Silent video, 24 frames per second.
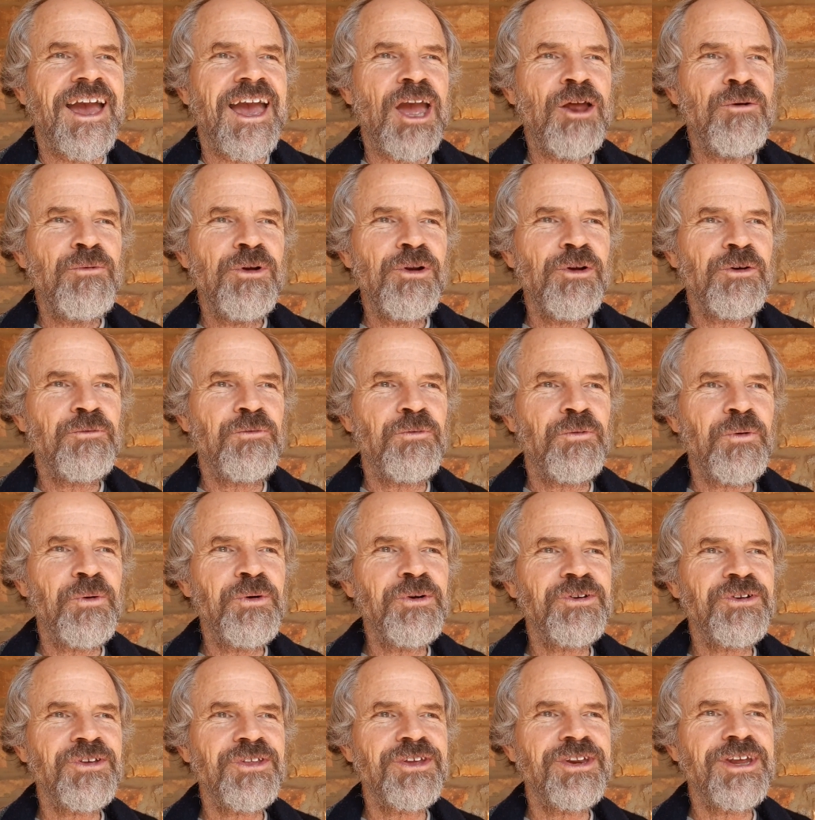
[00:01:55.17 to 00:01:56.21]
And we look
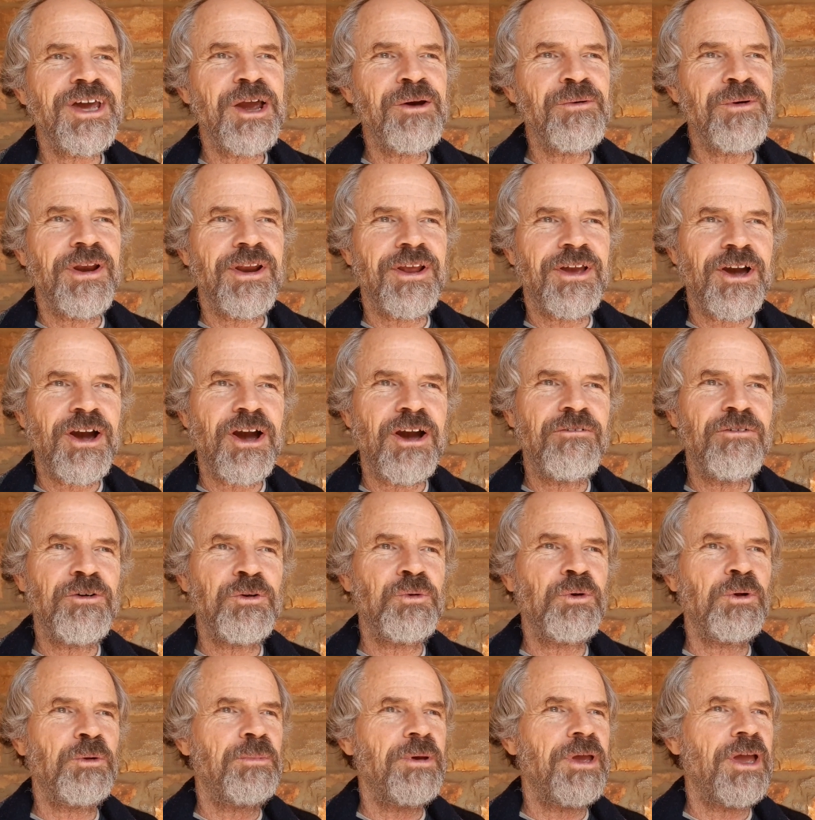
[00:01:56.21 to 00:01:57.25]
forward to the day when
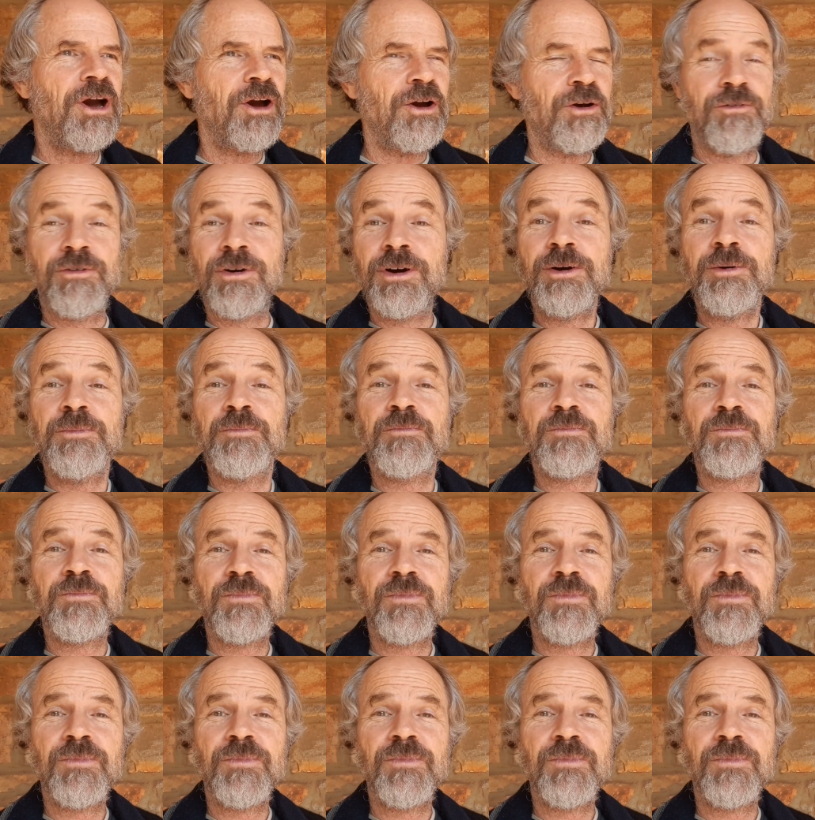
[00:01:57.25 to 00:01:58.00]
COVID will be over